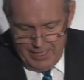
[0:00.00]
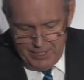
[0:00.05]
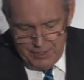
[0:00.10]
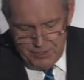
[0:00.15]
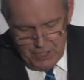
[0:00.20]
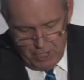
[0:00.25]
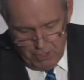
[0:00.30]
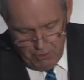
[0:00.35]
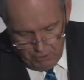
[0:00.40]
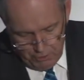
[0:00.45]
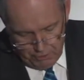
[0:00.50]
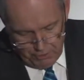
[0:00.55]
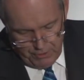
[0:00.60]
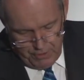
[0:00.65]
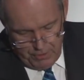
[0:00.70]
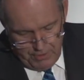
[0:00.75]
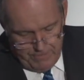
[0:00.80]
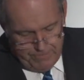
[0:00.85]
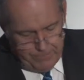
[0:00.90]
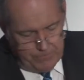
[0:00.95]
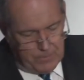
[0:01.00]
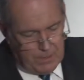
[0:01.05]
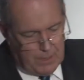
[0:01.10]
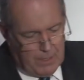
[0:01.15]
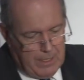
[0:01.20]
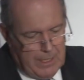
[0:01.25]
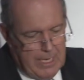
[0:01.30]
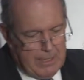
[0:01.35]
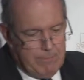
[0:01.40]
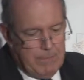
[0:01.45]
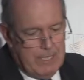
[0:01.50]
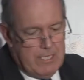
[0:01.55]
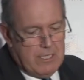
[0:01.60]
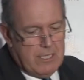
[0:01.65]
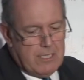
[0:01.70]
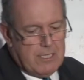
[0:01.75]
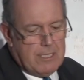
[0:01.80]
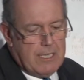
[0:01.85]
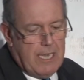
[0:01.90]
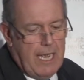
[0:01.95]
So look, let me
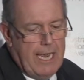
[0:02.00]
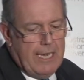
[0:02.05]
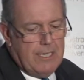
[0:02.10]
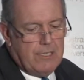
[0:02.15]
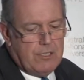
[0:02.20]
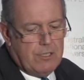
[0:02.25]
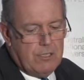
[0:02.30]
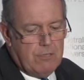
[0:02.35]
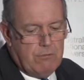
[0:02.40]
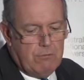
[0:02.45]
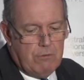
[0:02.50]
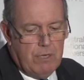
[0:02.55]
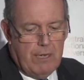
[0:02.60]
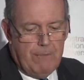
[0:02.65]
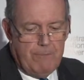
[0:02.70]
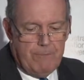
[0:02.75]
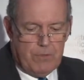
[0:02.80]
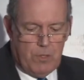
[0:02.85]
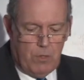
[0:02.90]
just say to